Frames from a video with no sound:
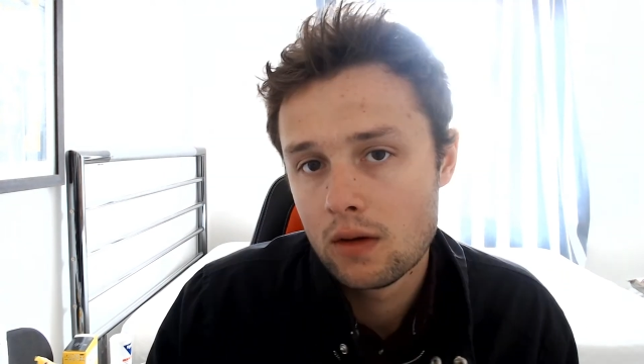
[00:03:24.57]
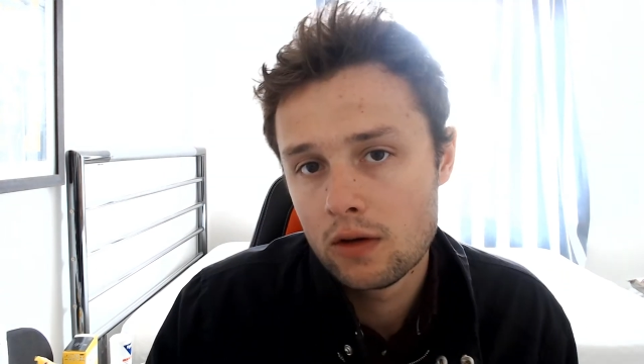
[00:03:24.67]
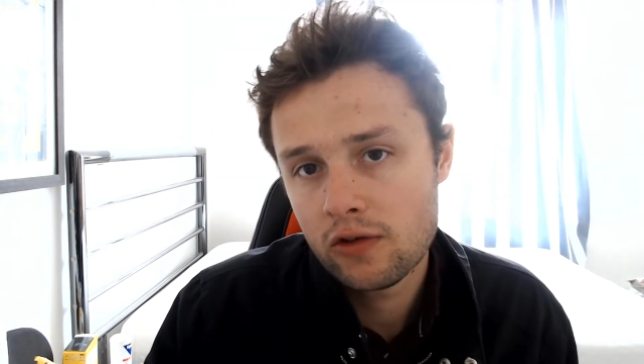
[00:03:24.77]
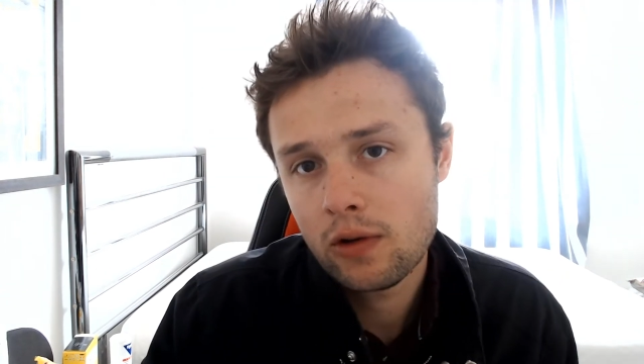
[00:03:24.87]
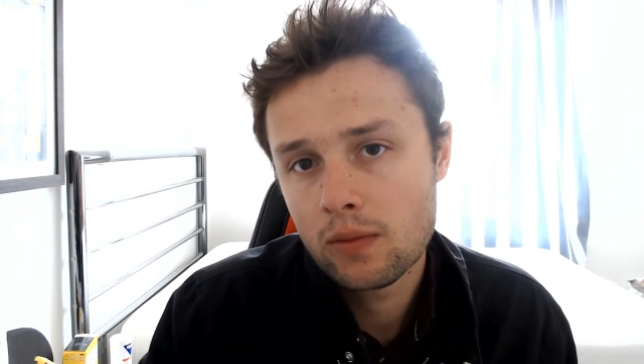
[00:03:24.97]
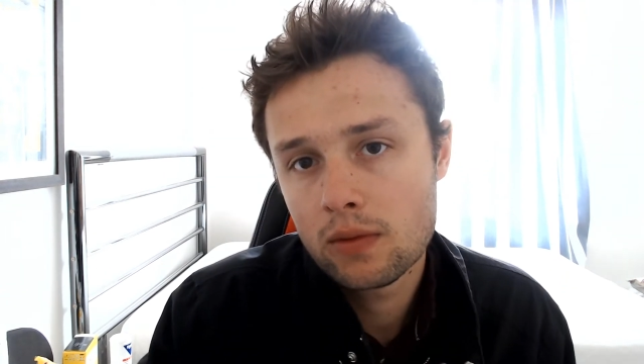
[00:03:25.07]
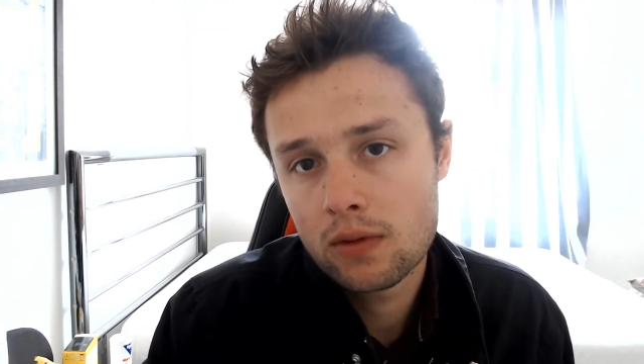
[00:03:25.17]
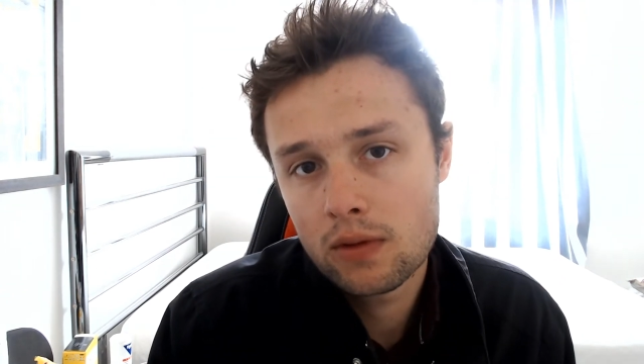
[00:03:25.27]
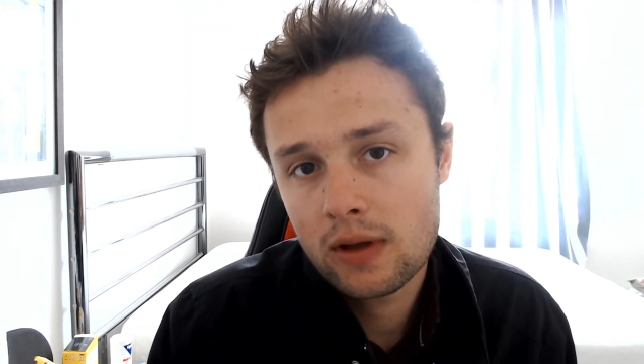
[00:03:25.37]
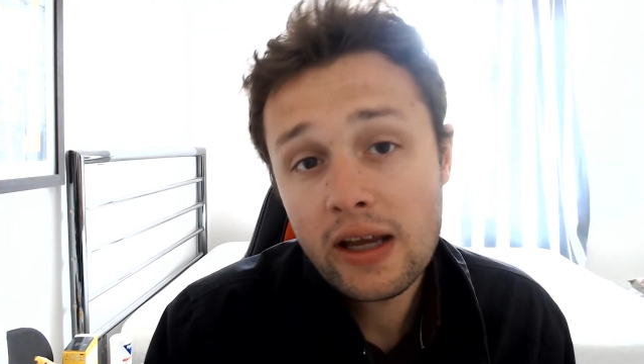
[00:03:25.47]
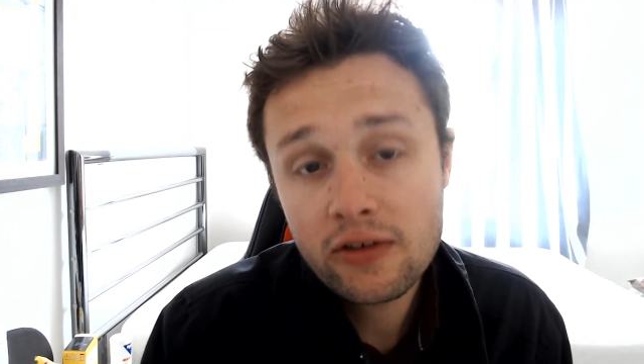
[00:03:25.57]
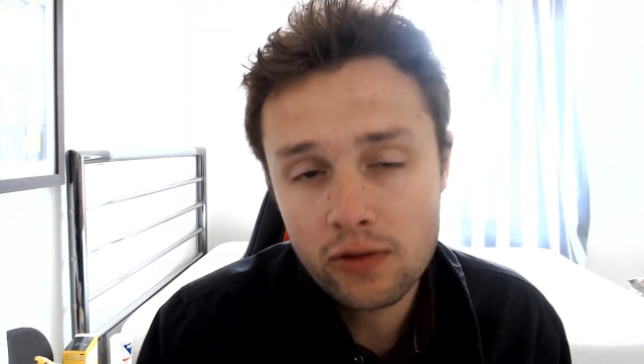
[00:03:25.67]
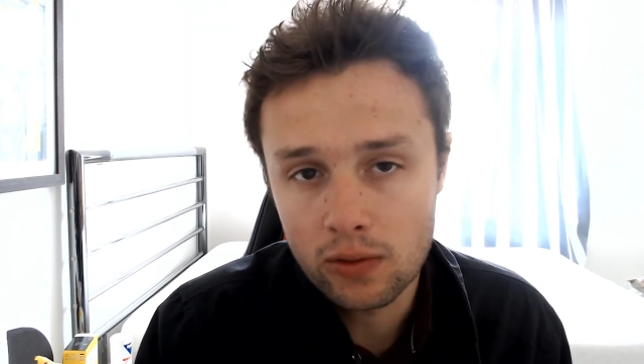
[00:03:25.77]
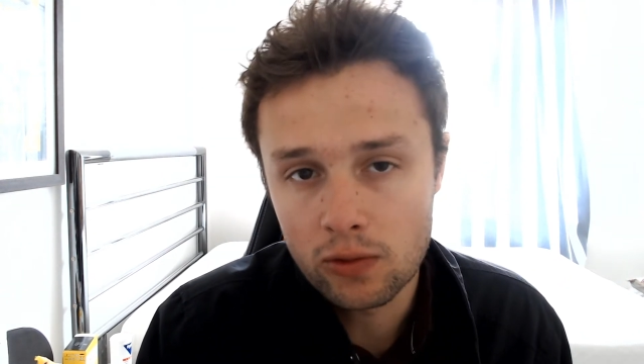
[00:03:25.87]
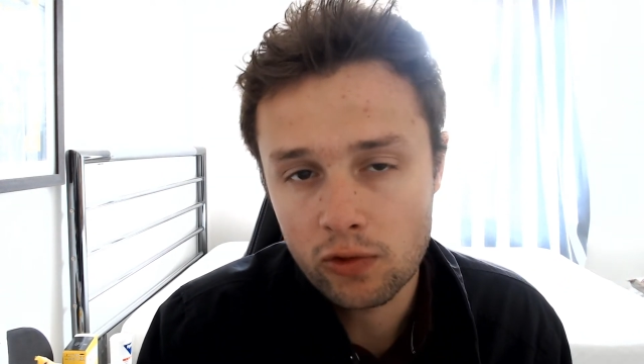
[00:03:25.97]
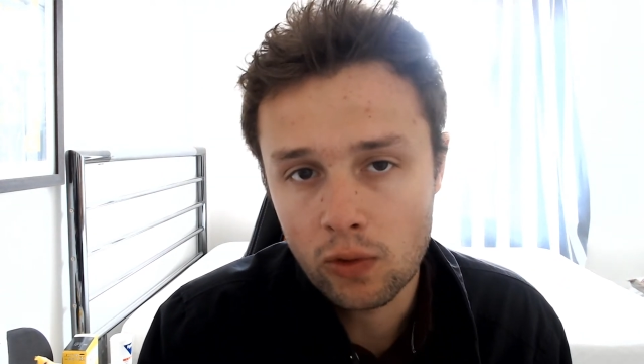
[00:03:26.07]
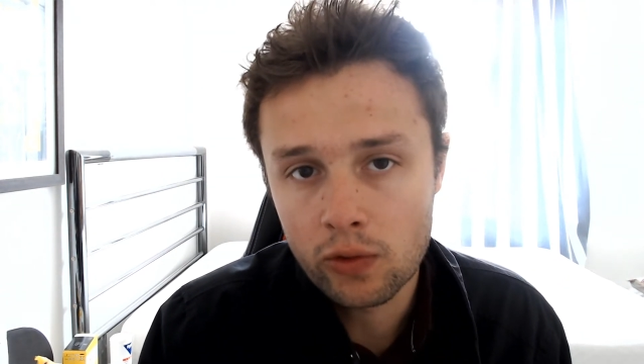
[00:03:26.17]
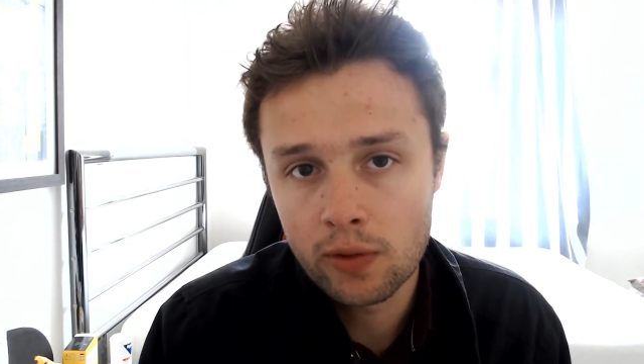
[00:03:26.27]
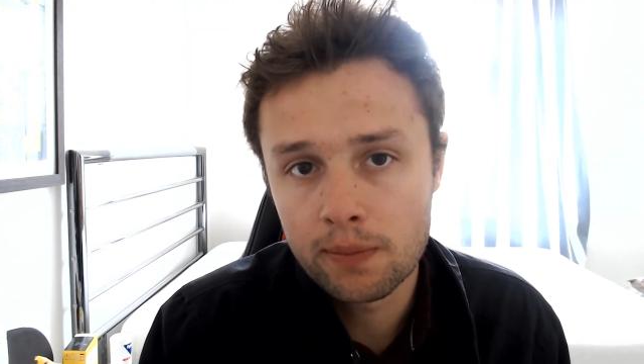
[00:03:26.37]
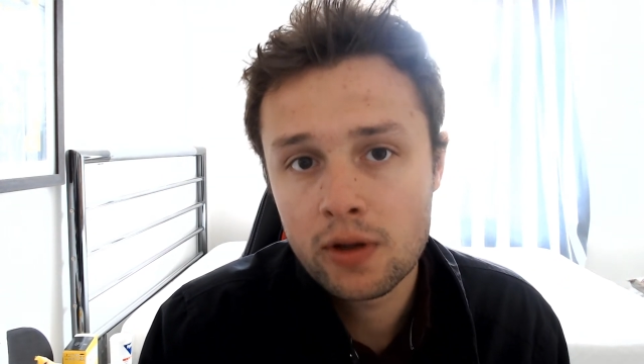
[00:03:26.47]
So case tools, or
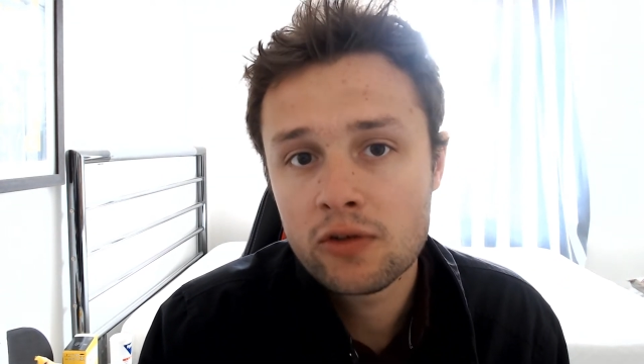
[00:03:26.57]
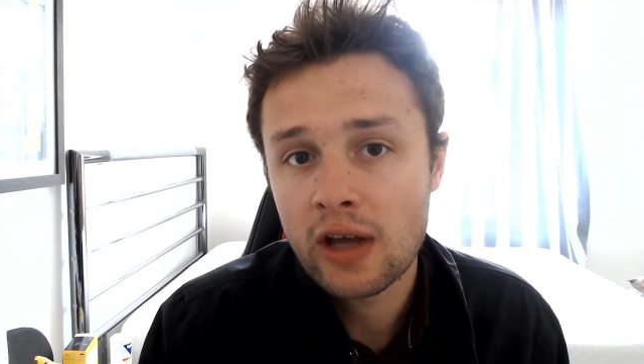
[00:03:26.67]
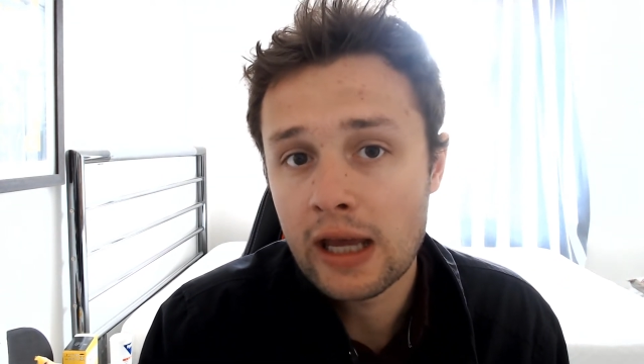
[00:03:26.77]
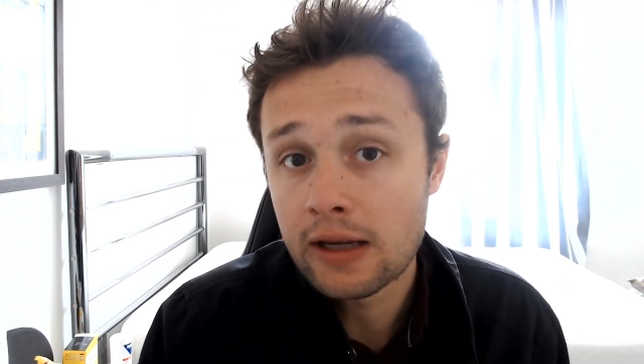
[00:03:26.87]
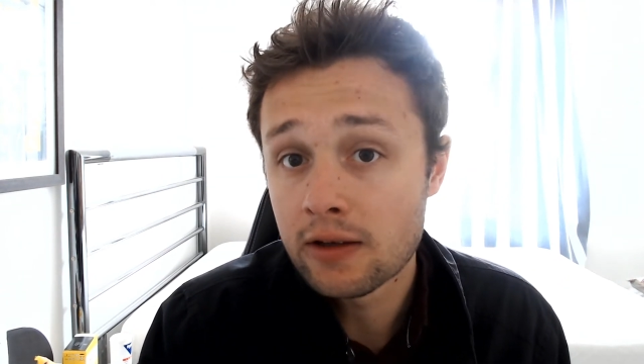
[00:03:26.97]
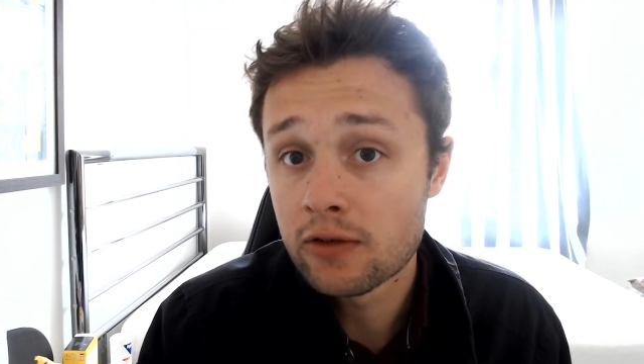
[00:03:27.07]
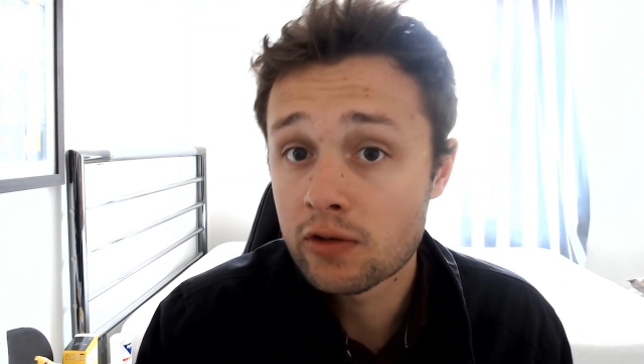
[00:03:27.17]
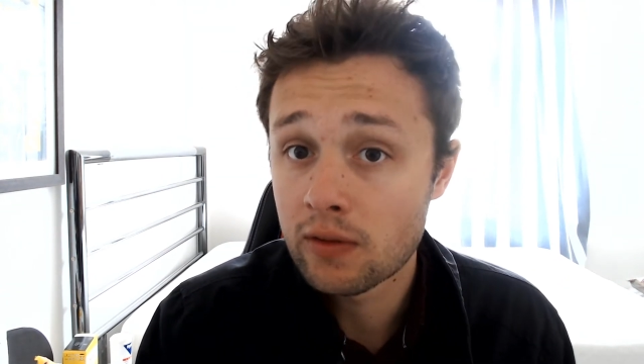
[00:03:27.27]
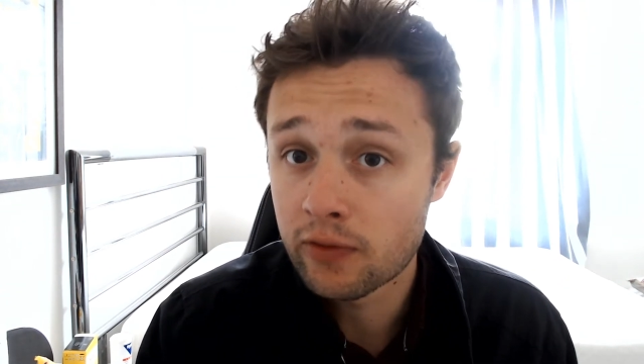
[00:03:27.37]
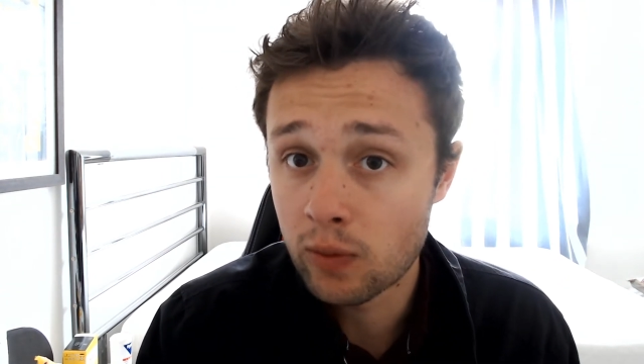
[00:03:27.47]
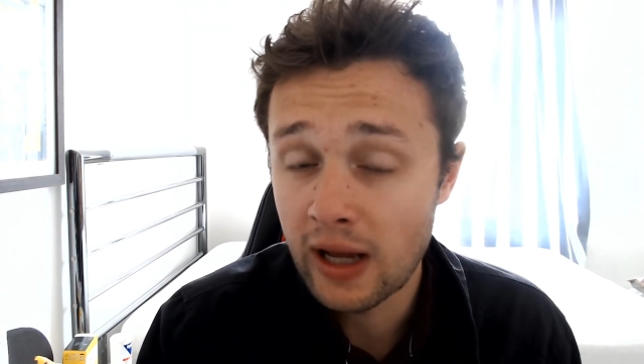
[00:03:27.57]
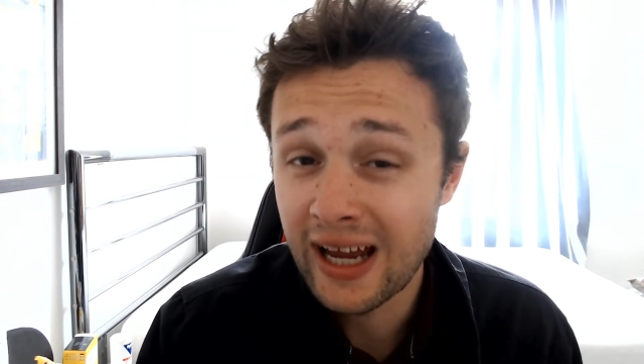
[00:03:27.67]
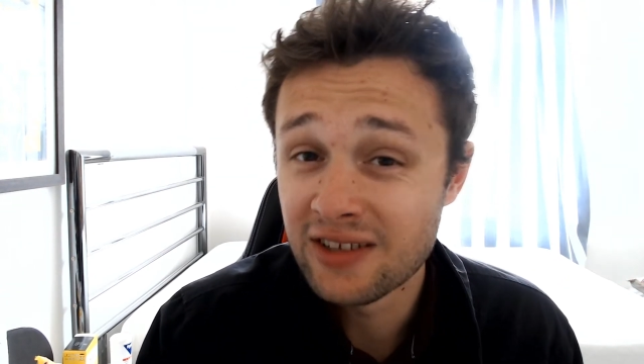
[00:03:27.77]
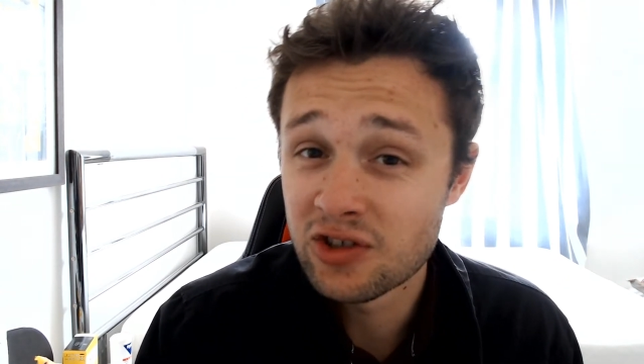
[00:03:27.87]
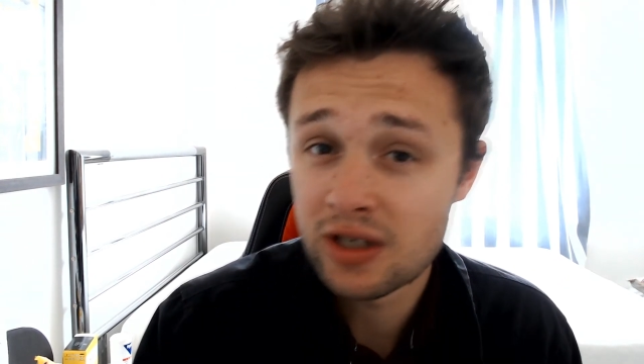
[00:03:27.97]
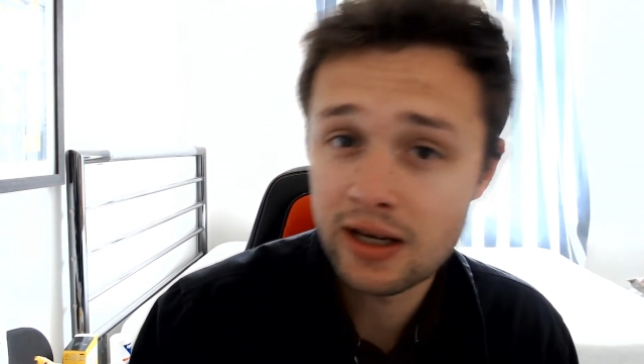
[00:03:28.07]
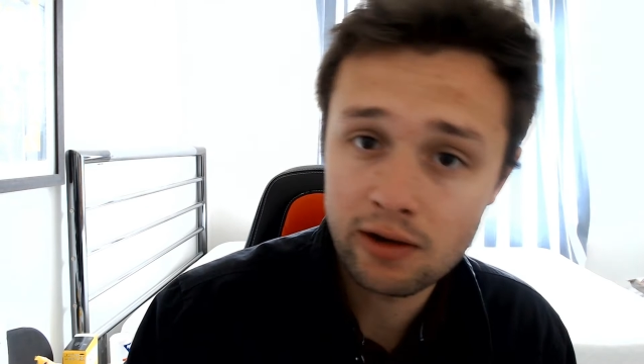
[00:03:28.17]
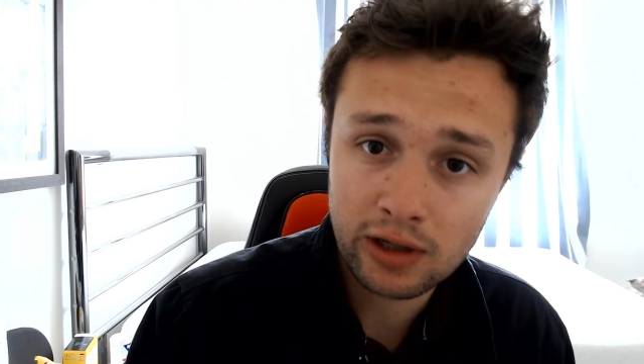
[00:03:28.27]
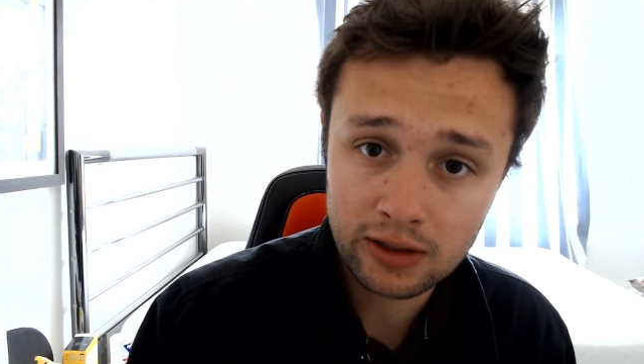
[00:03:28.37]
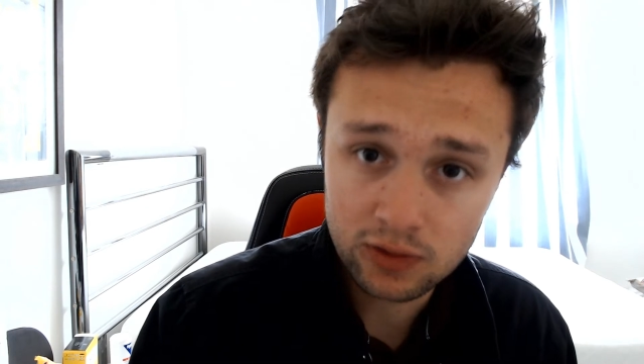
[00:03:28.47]
computer-aided software
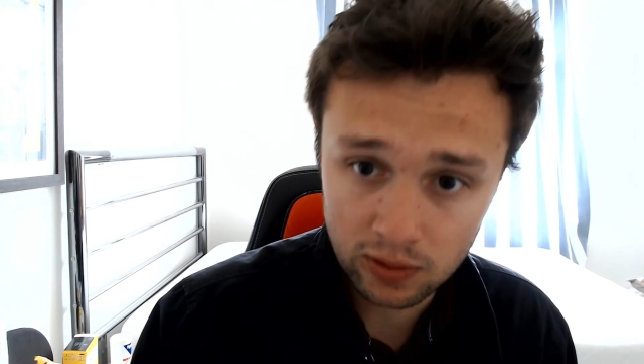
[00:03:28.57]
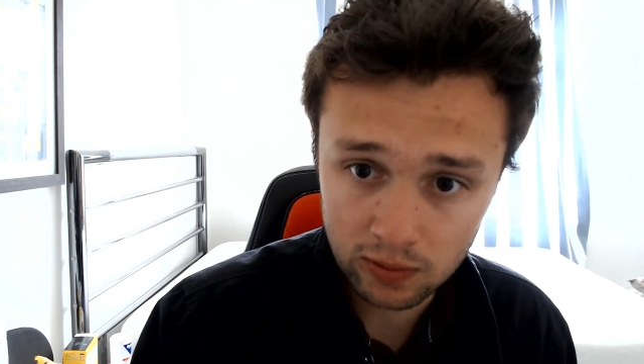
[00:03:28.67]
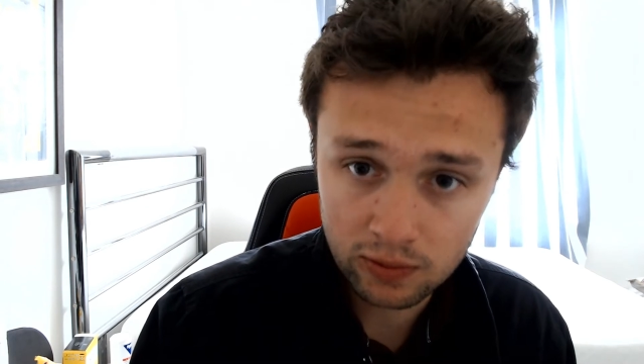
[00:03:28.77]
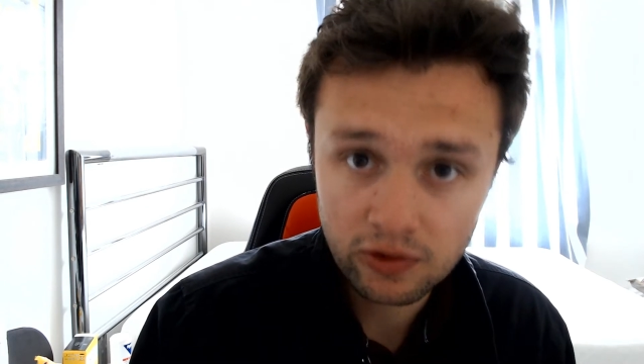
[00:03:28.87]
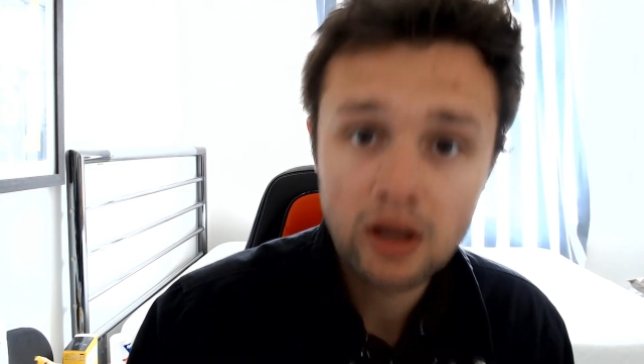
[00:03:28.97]
engineering tools,